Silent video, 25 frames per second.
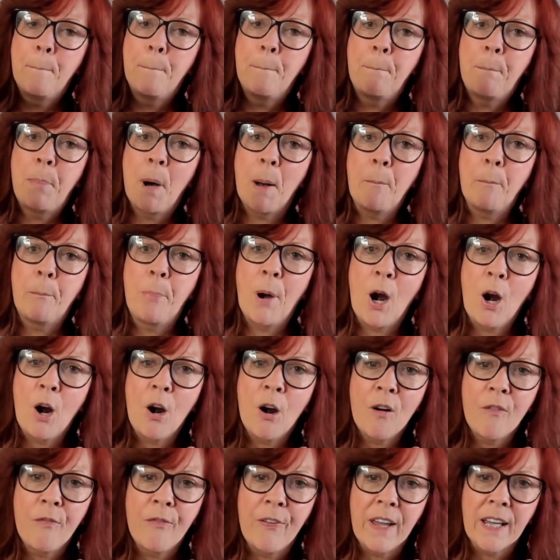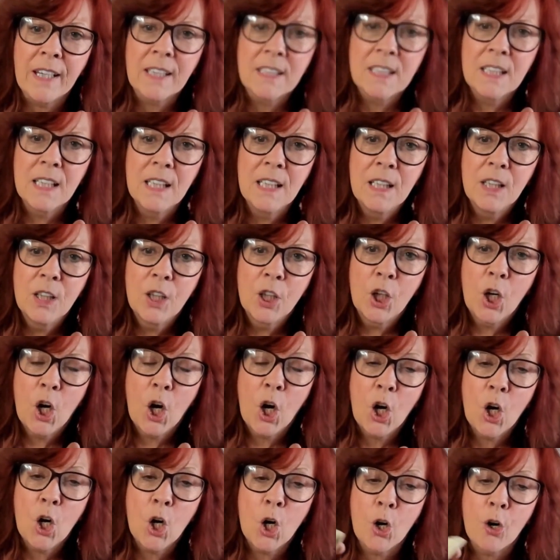but perfect
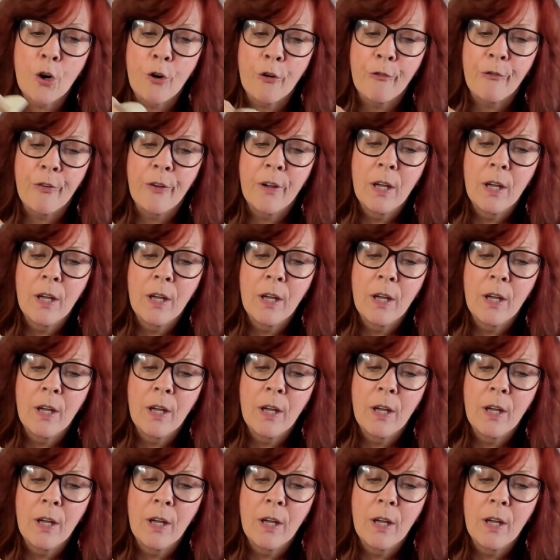curve